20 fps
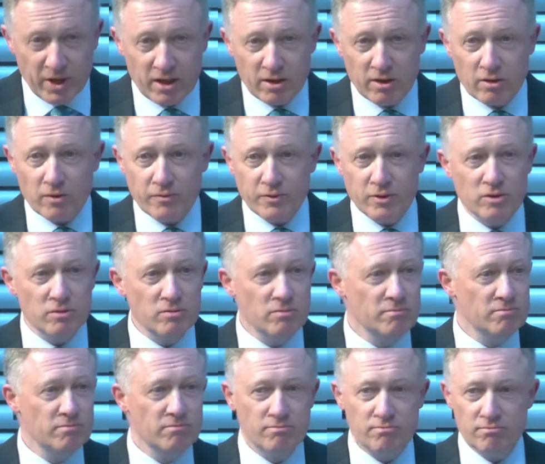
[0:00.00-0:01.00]
of you,
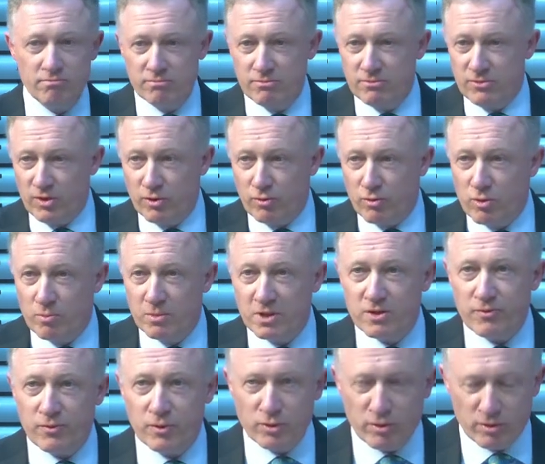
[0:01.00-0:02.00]
the room is
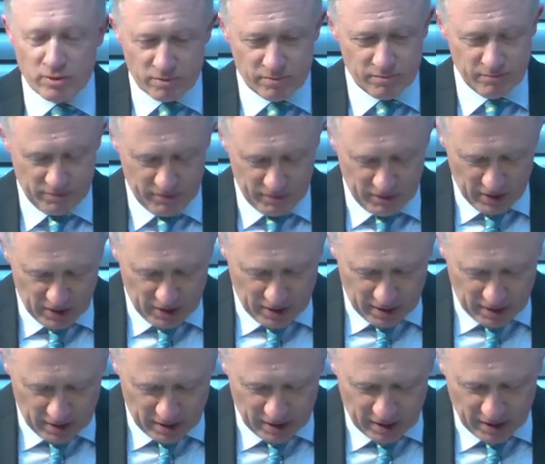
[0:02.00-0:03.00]
full,
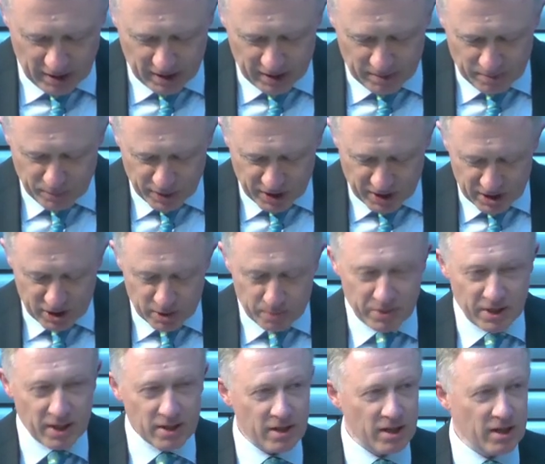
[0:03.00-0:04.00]

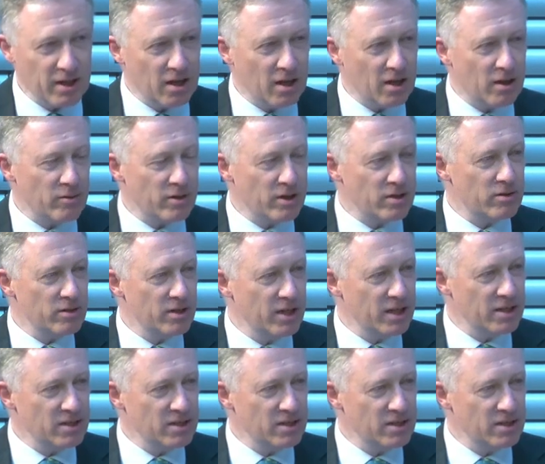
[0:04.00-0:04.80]
participating in our today's